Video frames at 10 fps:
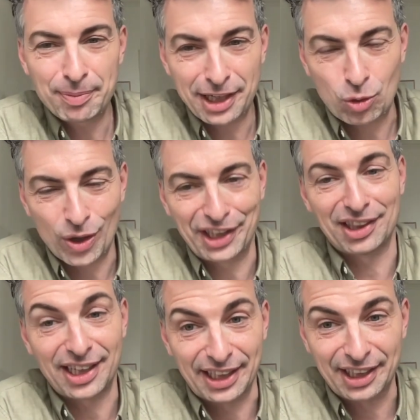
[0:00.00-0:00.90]
I quite
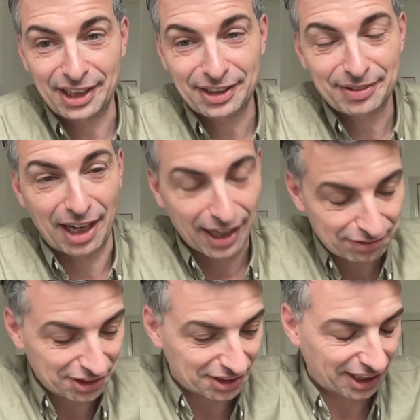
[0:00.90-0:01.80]
like, I
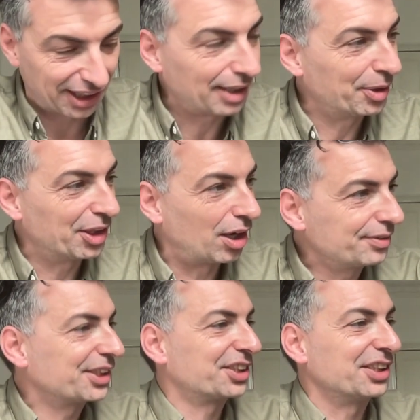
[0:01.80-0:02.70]
have to say. I mean,
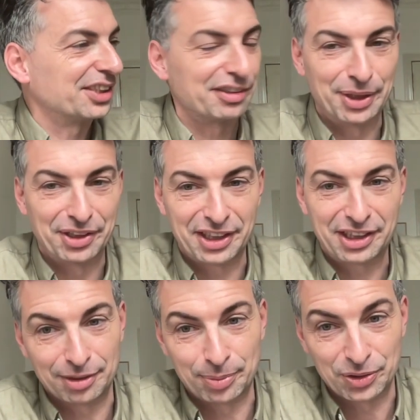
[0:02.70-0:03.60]
obviously, they've been
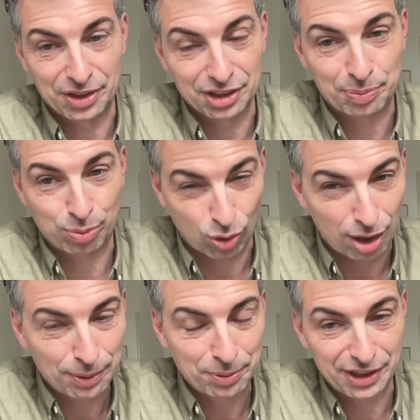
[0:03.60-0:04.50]
thinking about this
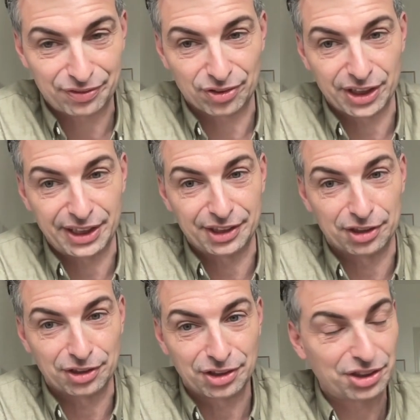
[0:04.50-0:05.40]
probably for
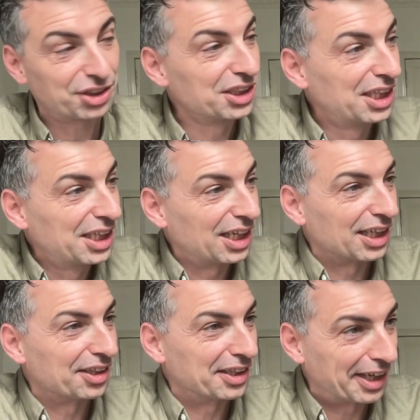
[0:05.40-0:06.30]
years,
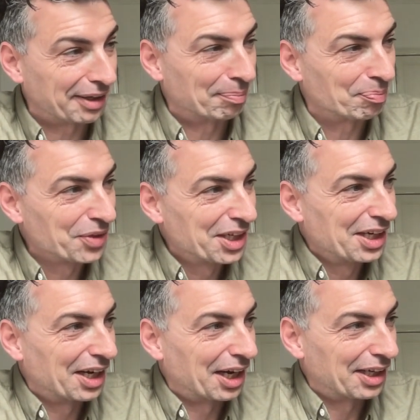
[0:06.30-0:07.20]
uh, the name.
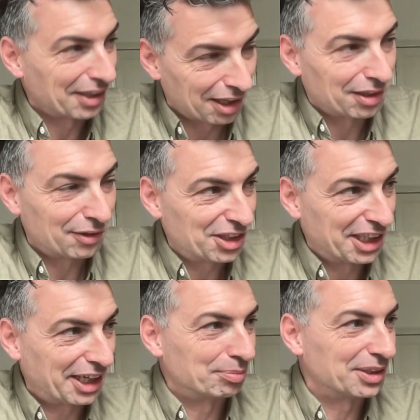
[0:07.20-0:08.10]
I, I love the
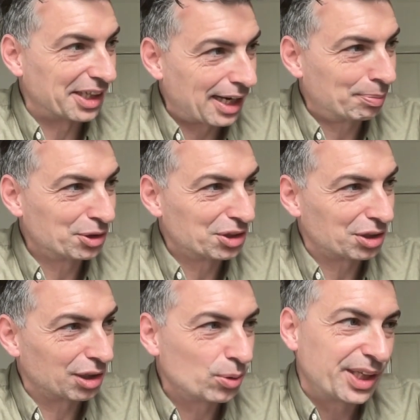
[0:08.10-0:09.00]
name. Did Apple just
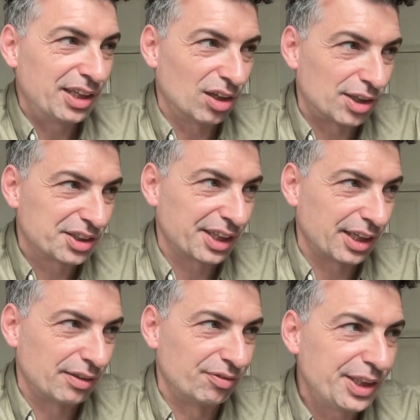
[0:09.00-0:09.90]
low-key launch
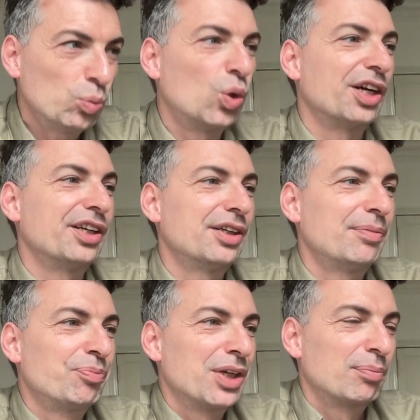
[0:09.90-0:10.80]
a V
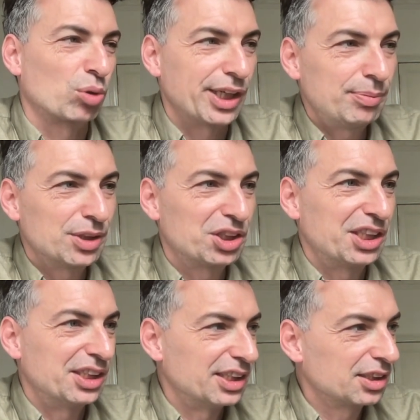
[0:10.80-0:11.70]
one
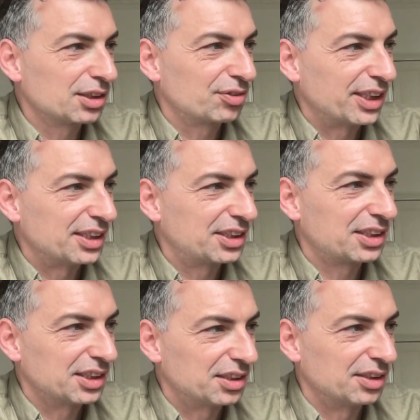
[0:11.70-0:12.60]
brain-machine interface
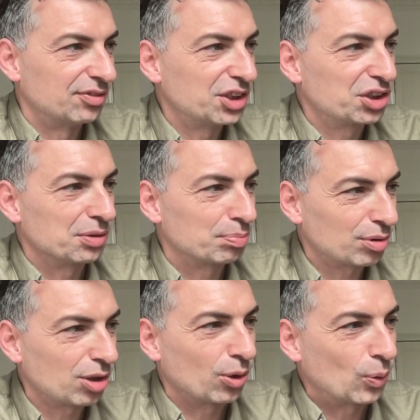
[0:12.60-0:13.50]
into the Vision
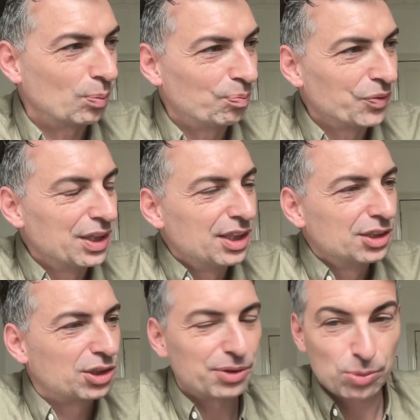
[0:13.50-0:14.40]
Pro?
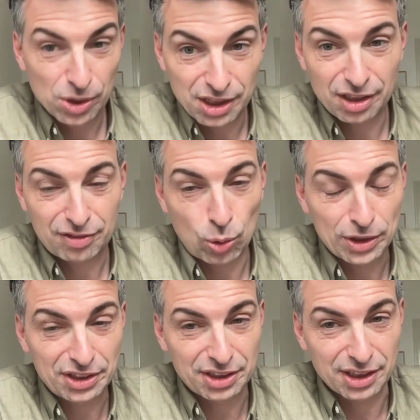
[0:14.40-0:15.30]
So there were, of
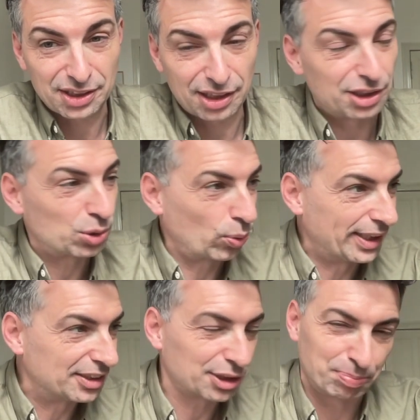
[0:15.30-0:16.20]
course, a ton of
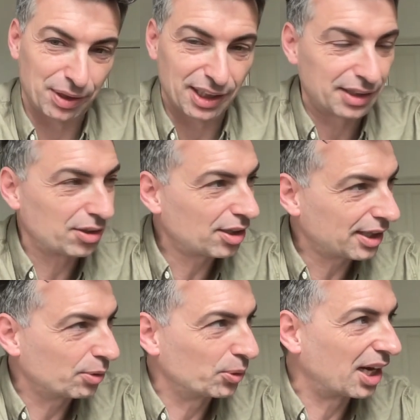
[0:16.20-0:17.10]
tweets, but I thought
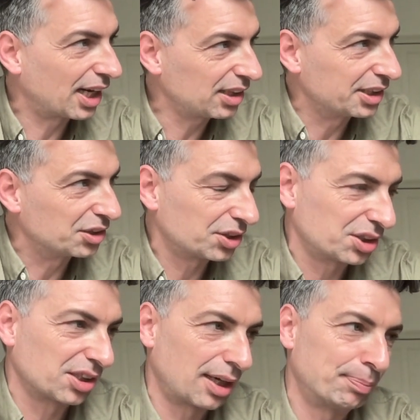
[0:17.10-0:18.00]
I would highlight
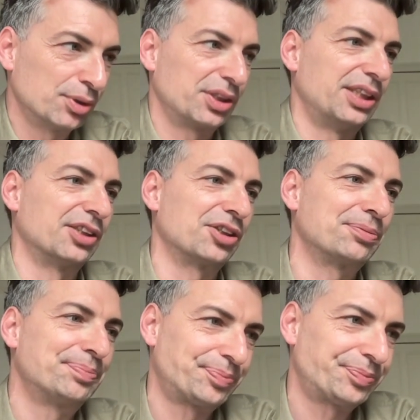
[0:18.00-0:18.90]
just a couple here
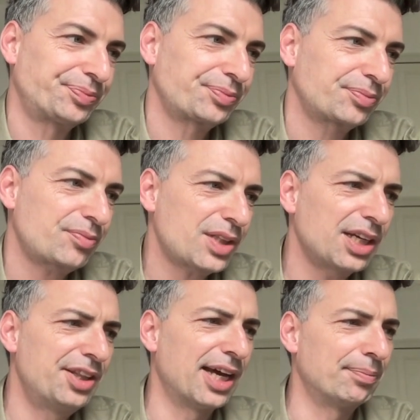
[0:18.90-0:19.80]

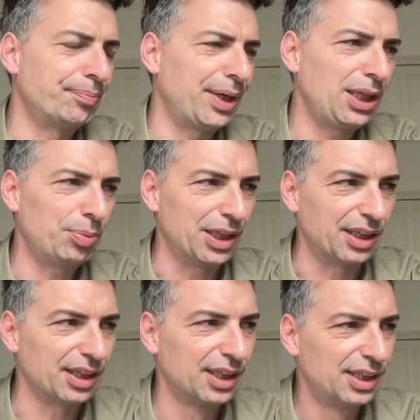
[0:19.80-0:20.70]
that
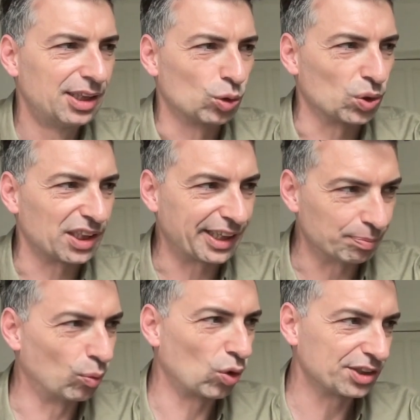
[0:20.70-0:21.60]
maybe relate
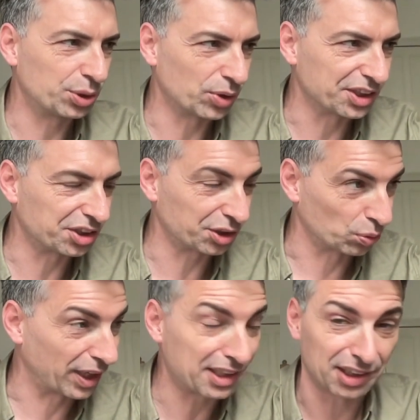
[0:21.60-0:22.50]
more to us
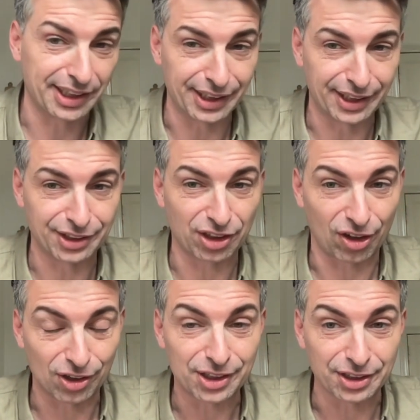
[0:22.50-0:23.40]
directly as
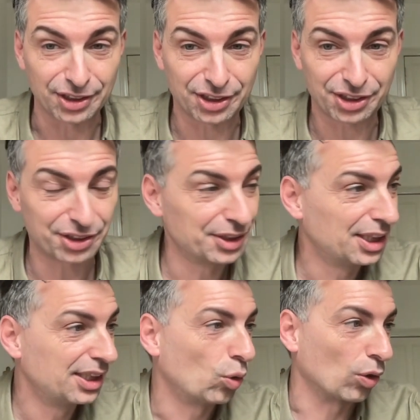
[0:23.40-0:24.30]
artists
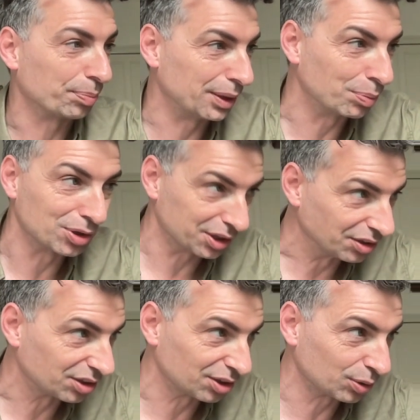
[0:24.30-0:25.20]
or people
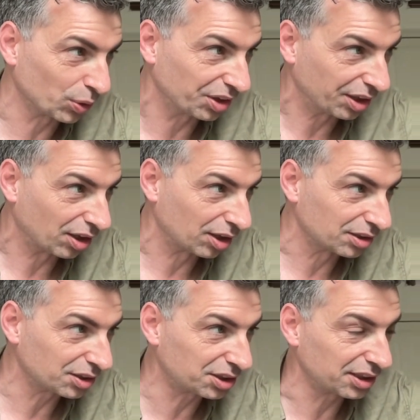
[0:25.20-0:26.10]
concerned with the
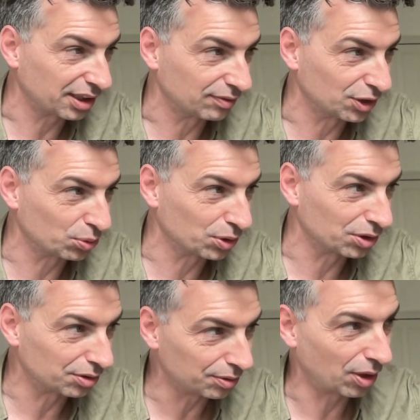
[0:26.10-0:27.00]
arts and
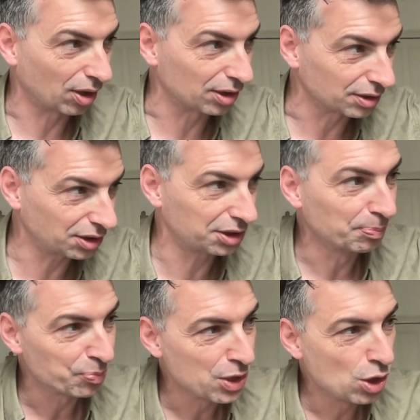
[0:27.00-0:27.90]
visual arts.
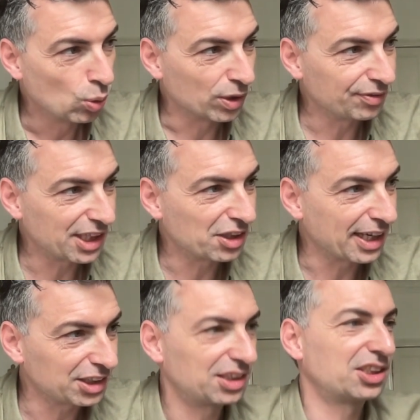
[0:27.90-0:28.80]
One of their
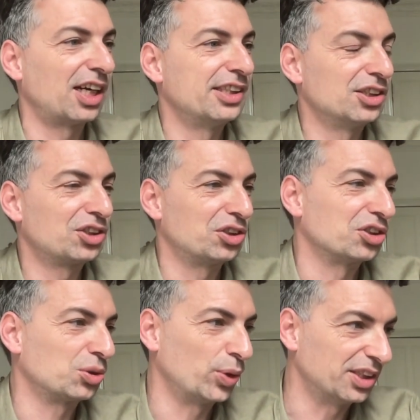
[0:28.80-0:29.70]
ex-designers
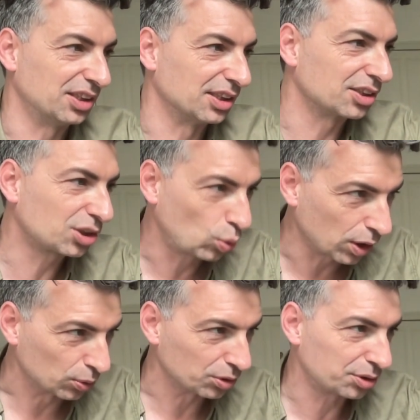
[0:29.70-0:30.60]
just tweeted this,
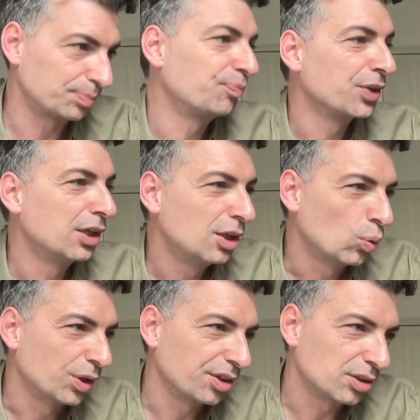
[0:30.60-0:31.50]
quote,
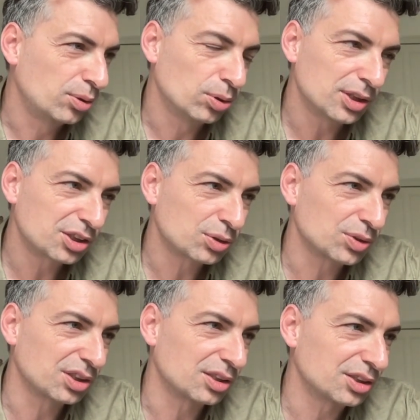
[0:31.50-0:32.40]
"One of the coolest
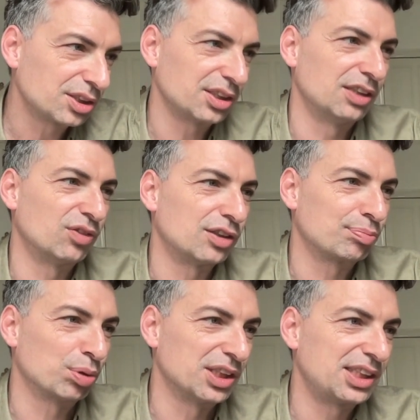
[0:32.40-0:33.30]
results
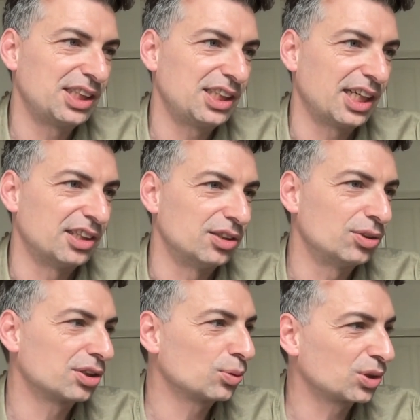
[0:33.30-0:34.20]
involved predicting a
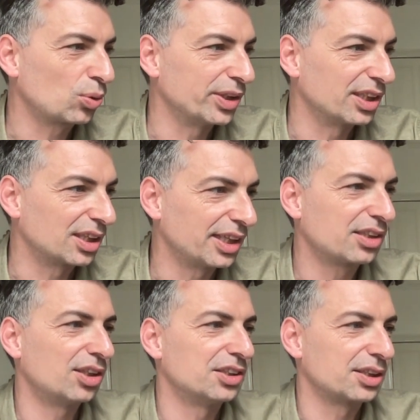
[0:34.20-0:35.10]
user was going to
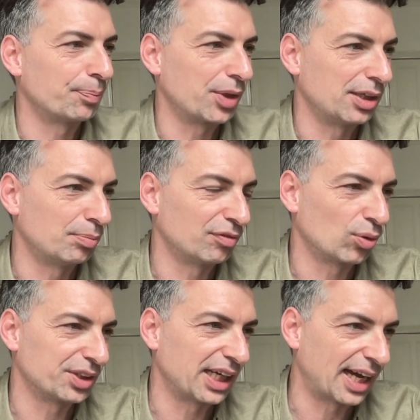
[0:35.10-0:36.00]
click on something
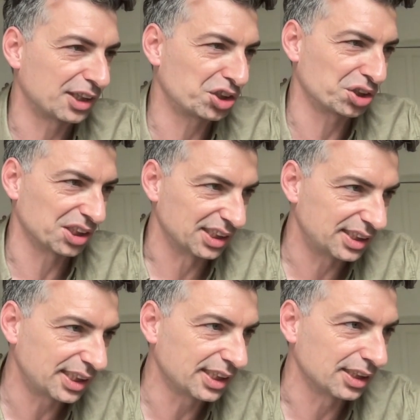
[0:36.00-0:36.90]
before they actually
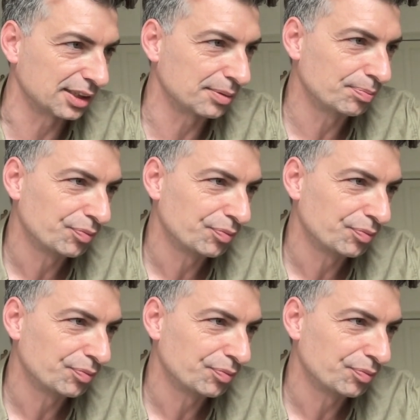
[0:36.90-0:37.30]
did.